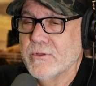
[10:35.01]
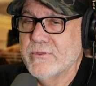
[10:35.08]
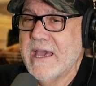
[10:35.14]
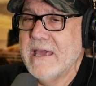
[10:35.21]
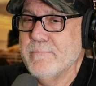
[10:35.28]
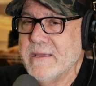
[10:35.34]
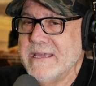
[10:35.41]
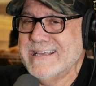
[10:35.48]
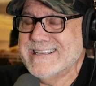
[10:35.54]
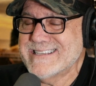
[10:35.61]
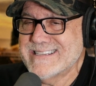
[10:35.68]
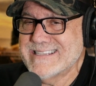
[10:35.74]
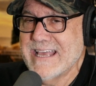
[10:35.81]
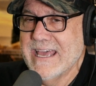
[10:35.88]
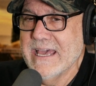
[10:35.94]
that being
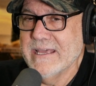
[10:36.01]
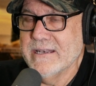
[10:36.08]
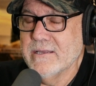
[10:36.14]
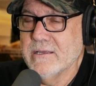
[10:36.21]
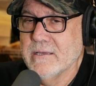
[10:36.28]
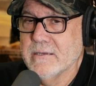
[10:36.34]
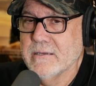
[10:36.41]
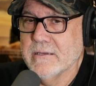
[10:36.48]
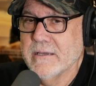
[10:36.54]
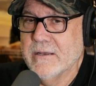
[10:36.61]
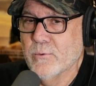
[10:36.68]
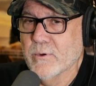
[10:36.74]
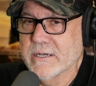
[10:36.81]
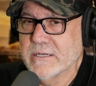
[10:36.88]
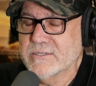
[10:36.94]
said,
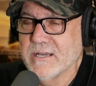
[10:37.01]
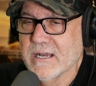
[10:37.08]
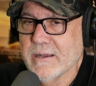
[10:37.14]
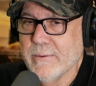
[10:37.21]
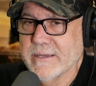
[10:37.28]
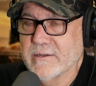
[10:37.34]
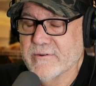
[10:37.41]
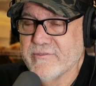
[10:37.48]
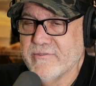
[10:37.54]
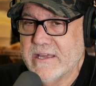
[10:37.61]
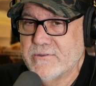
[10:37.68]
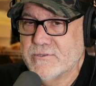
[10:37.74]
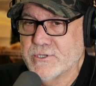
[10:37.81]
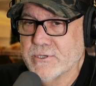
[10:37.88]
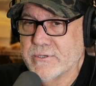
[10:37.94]
and we're going to talk about your
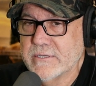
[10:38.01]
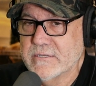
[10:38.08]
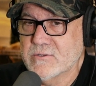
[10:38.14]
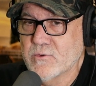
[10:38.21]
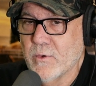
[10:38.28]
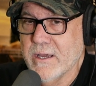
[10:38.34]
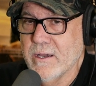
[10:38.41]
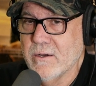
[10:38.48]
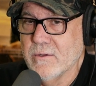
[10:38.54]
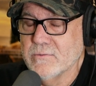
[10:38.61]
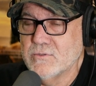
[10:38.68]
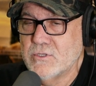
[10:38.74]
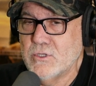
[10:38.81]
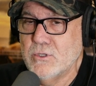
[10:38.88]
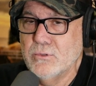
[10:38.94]
faith journey as well,
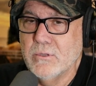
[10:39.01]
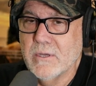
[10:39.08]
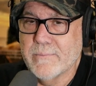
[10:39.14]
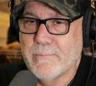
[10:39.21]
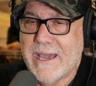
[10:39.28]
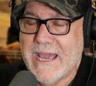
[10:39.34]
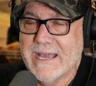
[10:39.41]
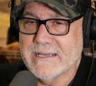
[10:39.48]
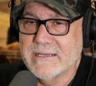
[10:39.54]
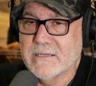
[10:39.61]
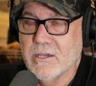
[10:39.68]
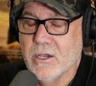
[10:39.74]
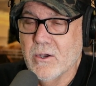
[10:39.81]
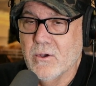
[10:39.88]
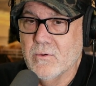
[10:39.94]
do you look back and
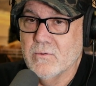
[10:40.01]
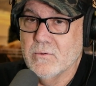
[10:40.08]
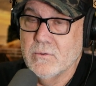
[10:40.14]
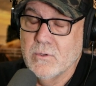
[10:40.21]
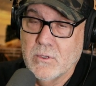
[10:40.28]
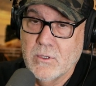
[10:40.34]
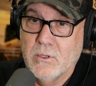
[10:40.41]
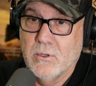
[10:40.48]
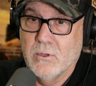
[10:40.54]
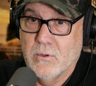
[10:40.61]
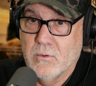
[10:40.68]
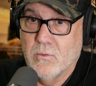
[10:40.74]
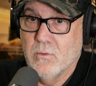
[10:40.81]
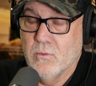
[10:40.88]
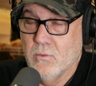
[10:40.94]
go,
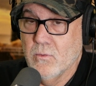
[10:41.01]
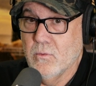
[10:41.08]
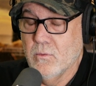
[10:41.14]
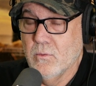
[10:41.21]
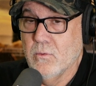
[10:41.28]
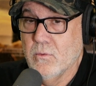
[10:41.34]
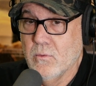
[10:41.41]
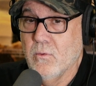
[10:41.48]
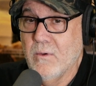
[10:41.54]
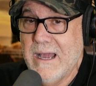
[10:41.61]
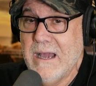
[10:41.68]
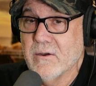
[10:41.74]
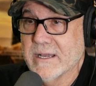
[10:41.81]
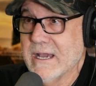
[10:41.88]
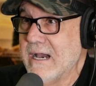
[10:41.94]

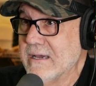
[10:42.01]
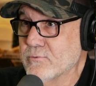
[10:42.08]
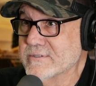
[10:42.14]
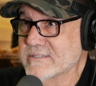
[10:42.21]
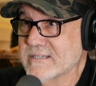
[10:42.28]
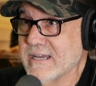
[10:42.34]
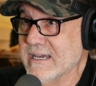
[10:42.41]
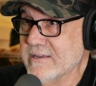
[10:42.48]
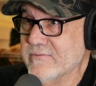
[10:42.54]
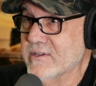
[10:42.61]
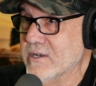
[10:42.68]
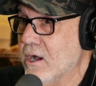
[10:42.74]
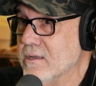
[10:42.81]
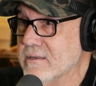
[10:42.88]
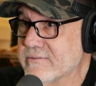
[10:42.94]
wow, God was kind of in
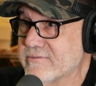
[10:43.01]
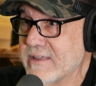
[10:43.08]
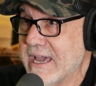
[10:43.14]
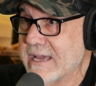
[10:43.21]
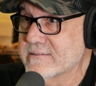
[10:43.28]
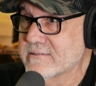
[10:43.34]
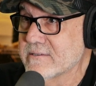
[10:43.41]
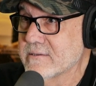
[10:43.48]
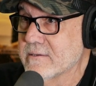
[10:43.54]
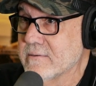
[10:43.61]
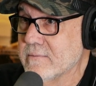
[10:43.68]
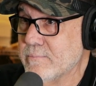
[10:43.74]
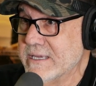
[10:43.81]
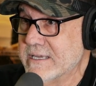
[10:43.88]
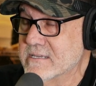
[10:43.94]
all of that?
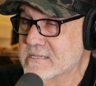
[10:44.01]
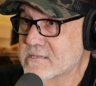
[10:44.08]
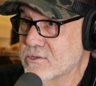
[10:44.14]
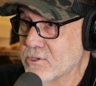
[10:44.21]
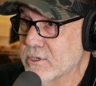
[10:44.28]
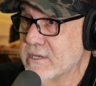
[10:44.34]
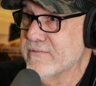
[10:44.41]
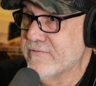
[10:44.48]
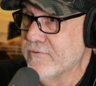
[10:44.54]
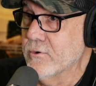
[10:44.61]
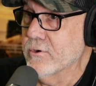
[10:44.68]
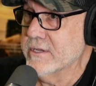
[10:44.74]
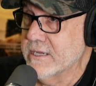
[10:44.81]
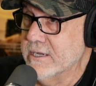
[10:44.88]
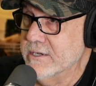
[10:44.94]
Because
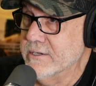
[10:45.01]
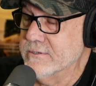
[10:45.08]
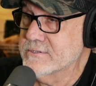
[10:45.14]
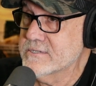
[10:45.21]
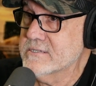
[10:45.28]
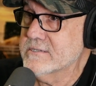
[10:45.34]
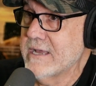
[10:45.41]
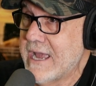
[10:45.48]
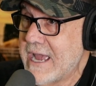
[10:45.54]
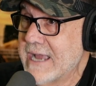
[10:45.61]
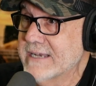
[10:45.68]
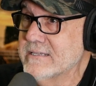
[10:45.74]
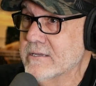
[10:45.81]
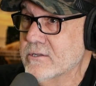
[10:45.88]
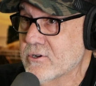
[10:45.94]
34 years,
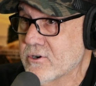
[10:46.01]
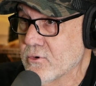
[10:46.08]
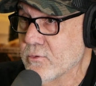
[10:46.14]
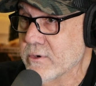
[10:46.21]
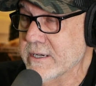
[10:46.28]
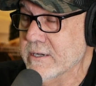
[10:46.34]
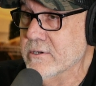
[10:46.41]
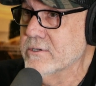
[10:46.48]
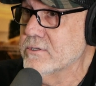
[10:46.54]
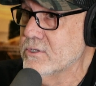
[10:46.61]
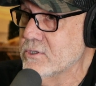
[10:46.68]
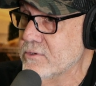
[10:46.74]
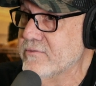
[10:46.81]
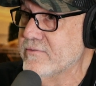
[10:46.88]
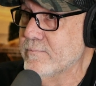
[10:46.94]
acting career,
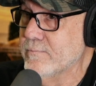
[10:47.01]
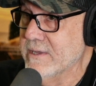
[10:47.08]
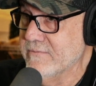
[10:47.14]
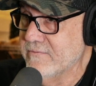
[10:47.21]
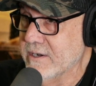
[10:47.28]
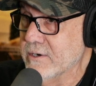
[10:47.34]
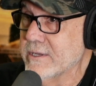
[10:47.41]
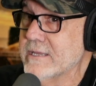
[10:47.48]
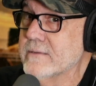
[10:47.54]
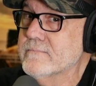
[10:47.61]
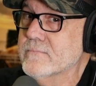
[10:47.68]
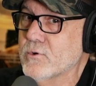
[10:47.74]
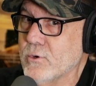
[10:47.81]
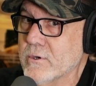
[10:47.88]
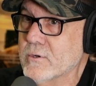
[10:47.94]
you've been very,
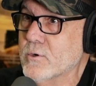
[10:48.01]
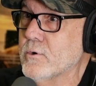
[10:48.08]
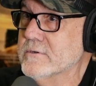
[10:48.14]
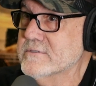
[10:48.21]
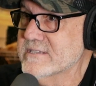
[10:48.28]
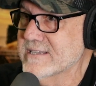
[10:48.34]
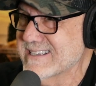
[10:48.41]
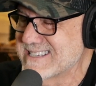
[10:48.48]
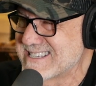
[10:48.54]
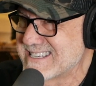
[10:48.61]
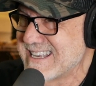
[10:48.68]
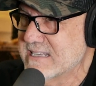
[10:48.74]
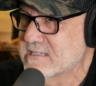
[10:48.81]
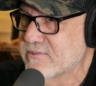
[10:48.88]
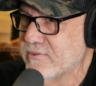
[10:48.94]
quote unquote,
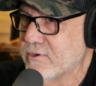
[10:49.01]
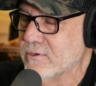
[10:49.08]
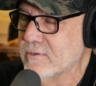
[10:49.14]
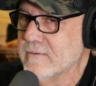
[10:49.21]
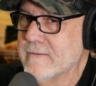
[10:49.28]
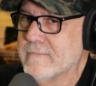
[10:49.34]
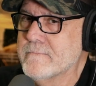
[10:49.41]
successful,